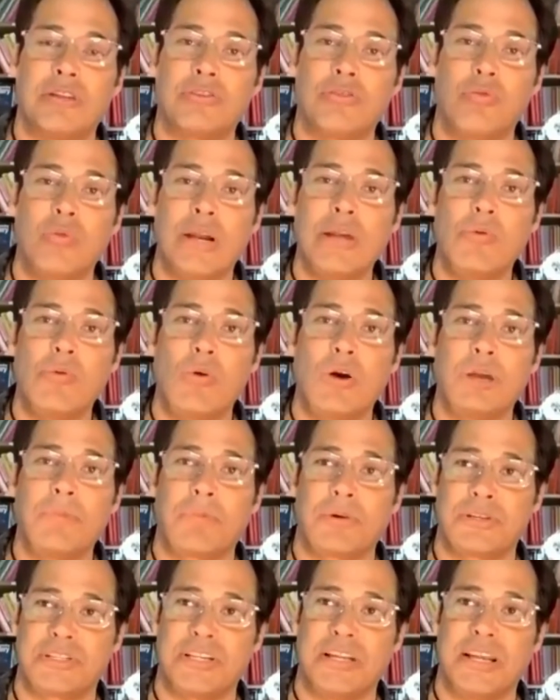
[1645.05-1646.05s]

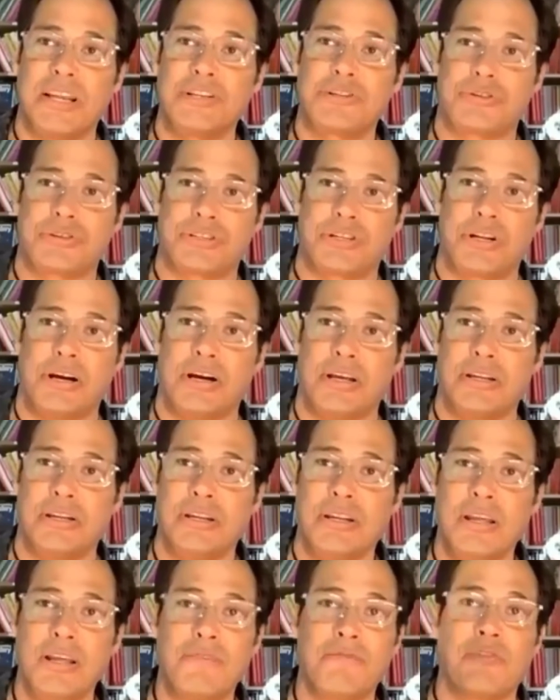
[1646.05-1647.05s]
21% interest on
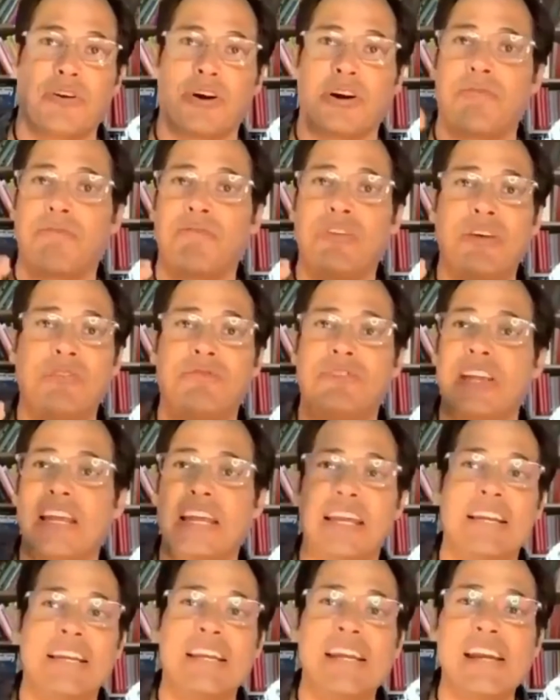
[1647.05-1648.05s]
for
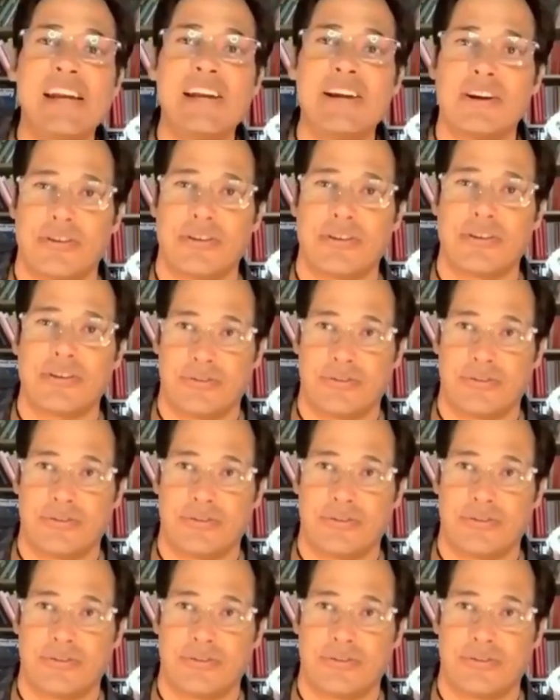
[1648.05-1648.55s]
15 years.